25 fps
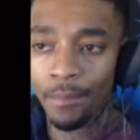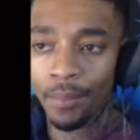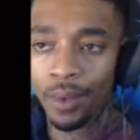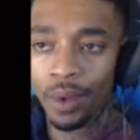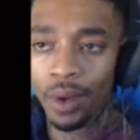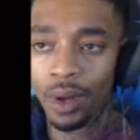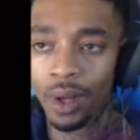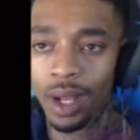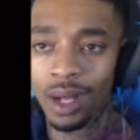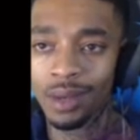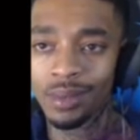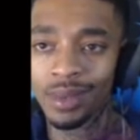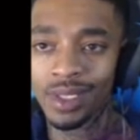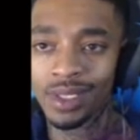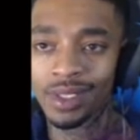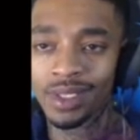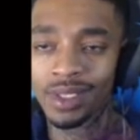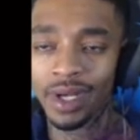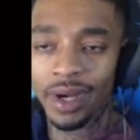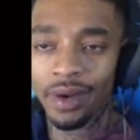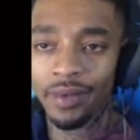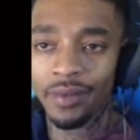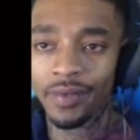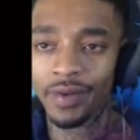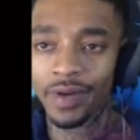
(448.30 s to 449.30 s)
I'm just
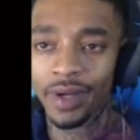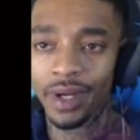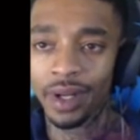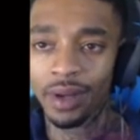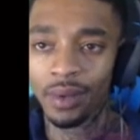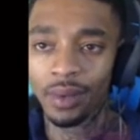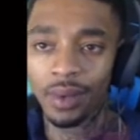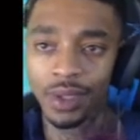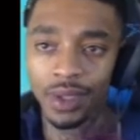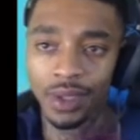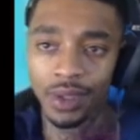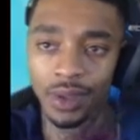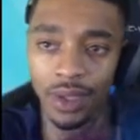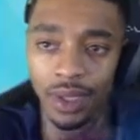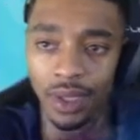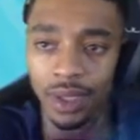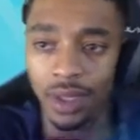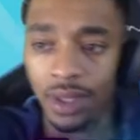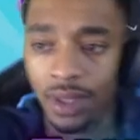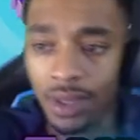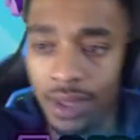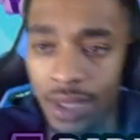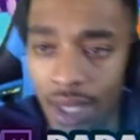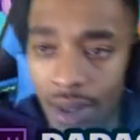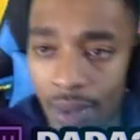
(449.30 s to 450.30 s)
stay for now. We'll do it
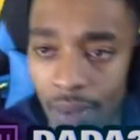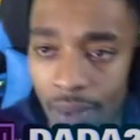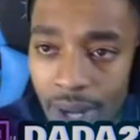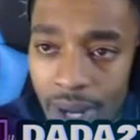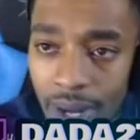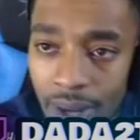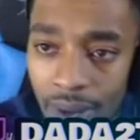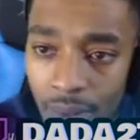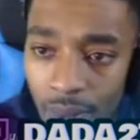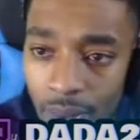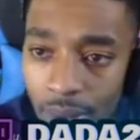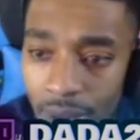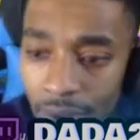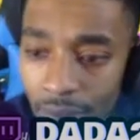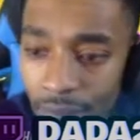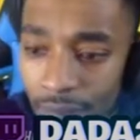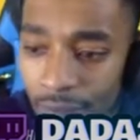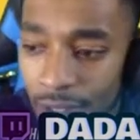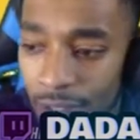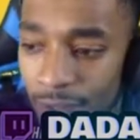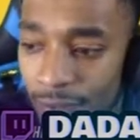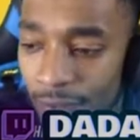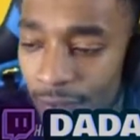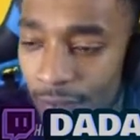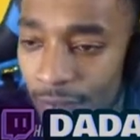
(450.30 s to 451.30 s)
another time. We got a
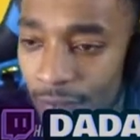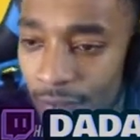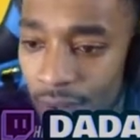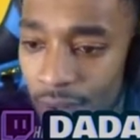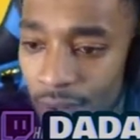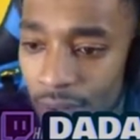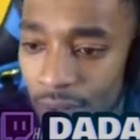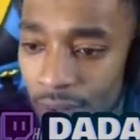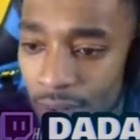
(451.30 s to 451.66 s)
fresh fit for now.